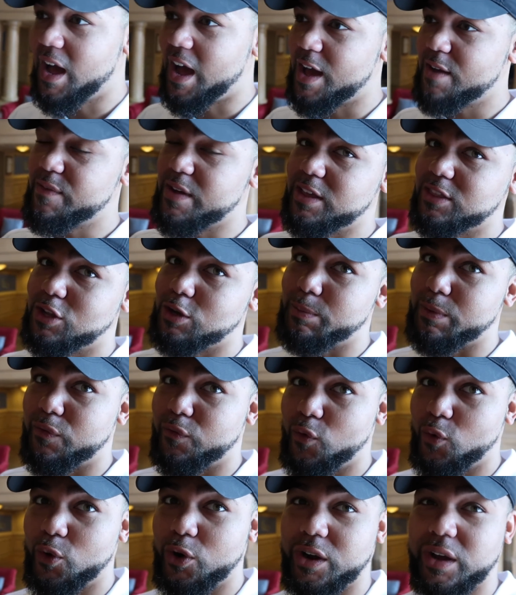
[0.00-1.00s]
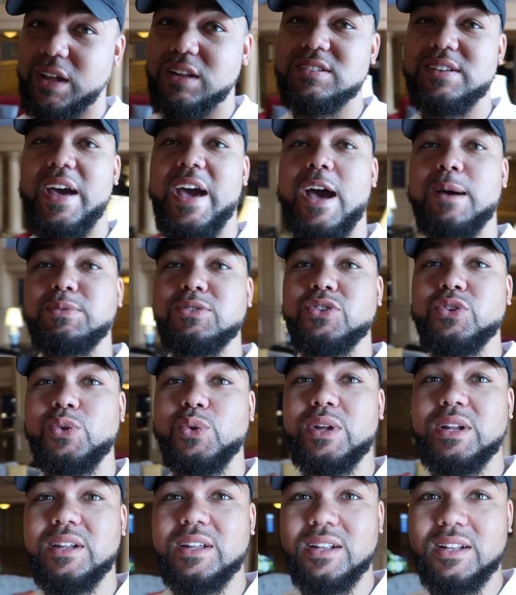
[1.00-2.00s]
I've ate there before. It's
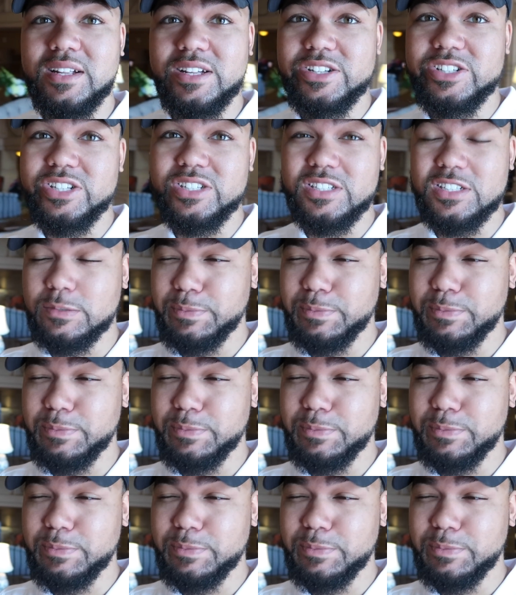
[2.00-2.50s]
absolutely delicious,